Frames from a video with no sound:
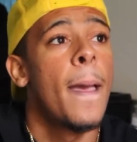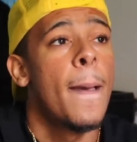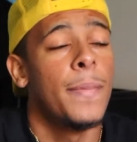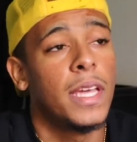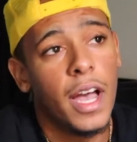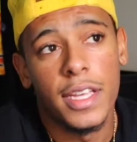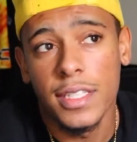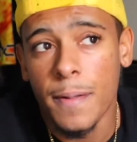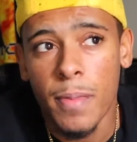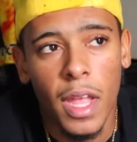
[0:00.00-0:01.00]

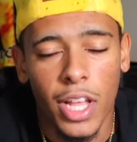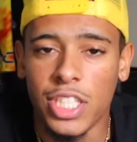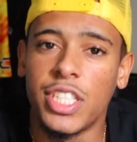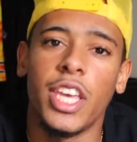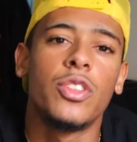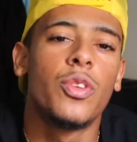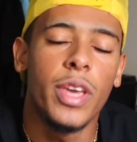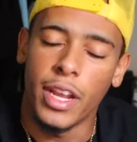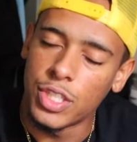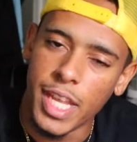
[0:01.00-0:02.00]
because let's just say you
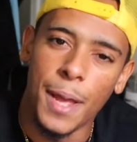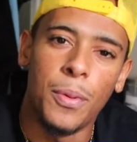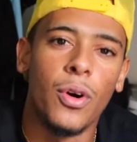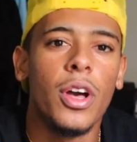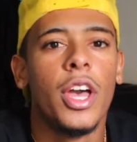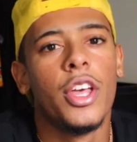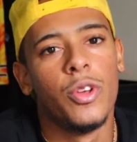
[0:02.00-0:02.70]
get your sample,